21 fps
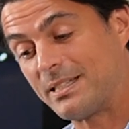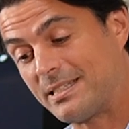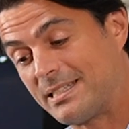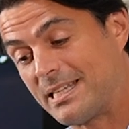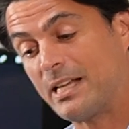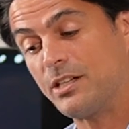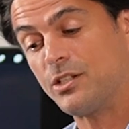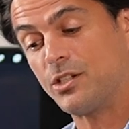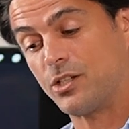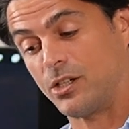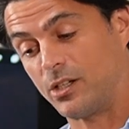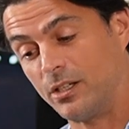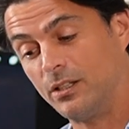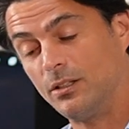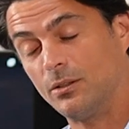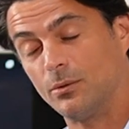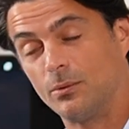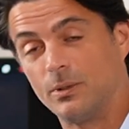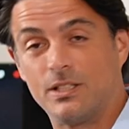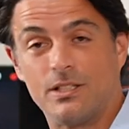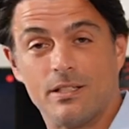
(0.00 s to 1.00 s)
the center,
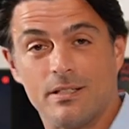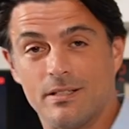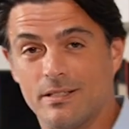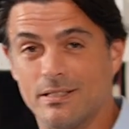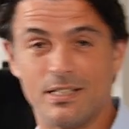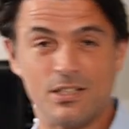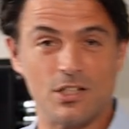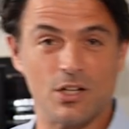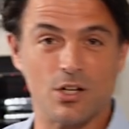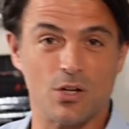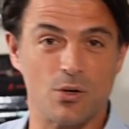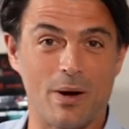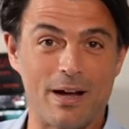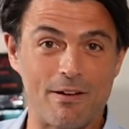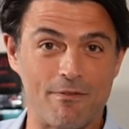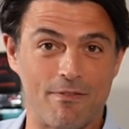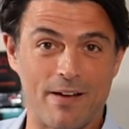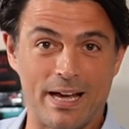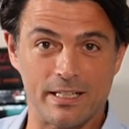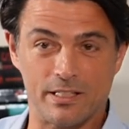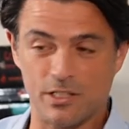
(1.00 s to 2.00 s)
which is such a
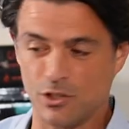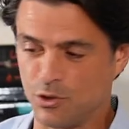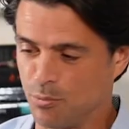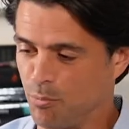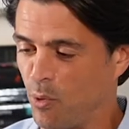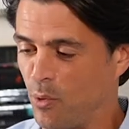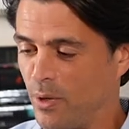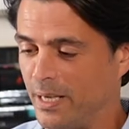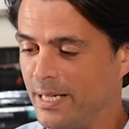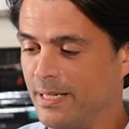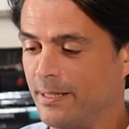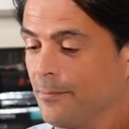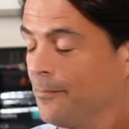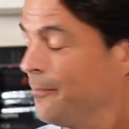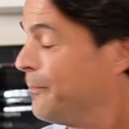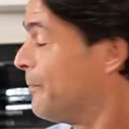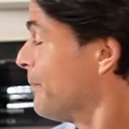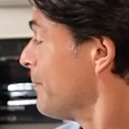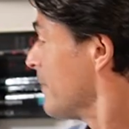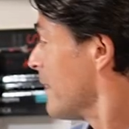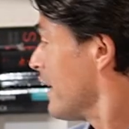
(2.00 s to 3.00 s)
great vantage point,
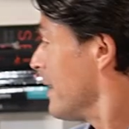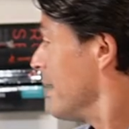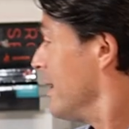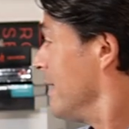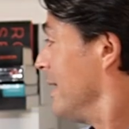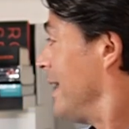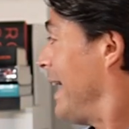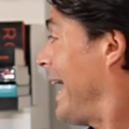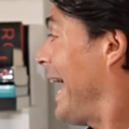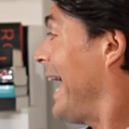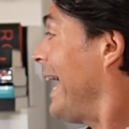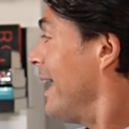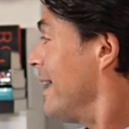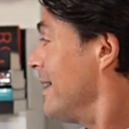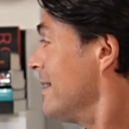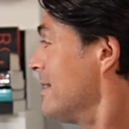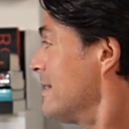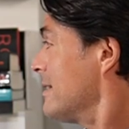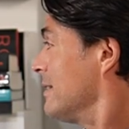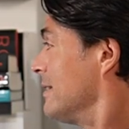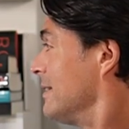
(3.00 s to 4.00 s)

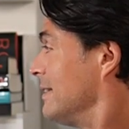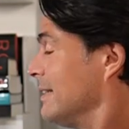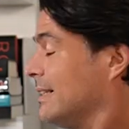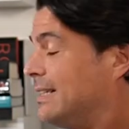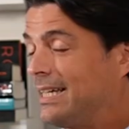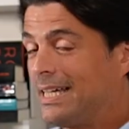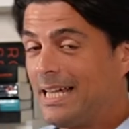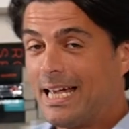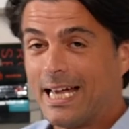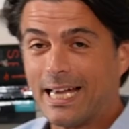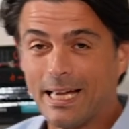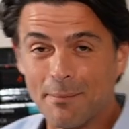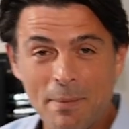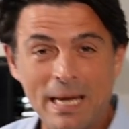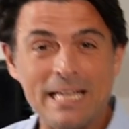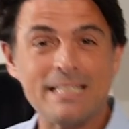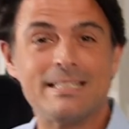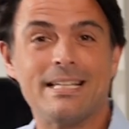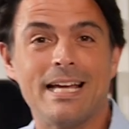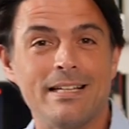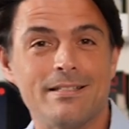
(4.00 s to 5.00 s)
and it
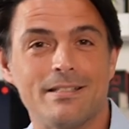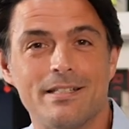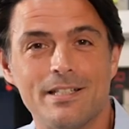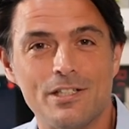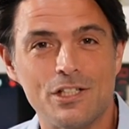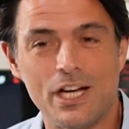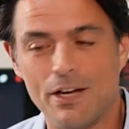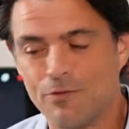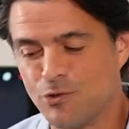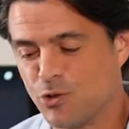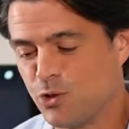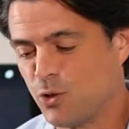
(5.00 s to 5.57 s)
maintains the chef's